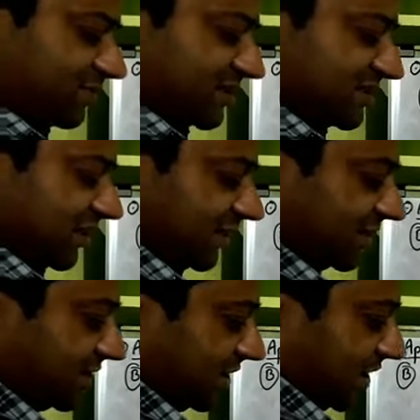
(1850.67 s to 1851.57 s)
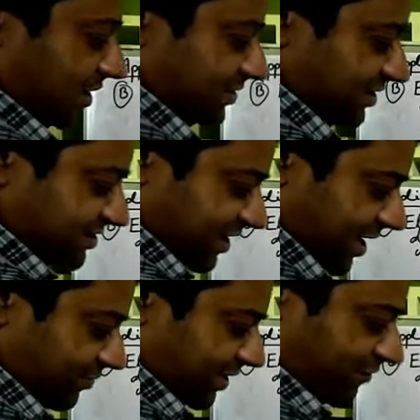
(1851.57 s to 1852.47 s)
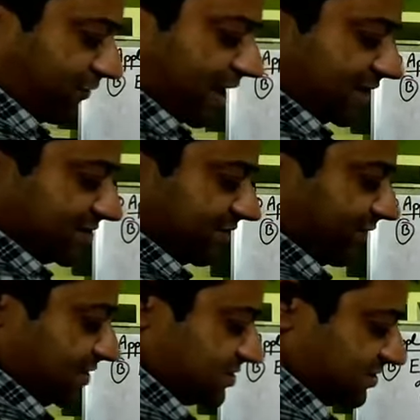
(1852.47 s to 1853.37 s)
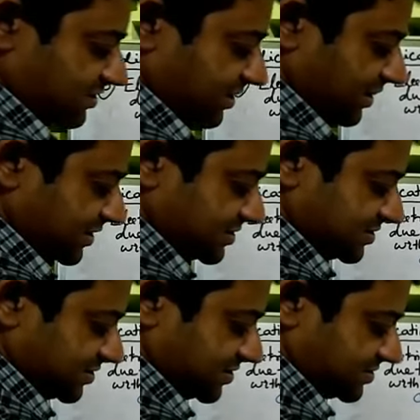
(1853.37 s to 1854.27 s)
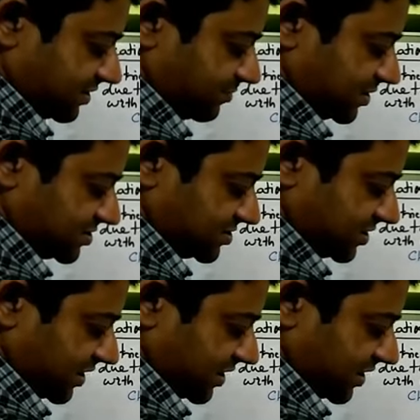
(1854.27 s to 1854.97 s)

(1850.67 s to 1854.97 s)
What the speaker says: the cylinder? This side one flat surface, let us say this surface is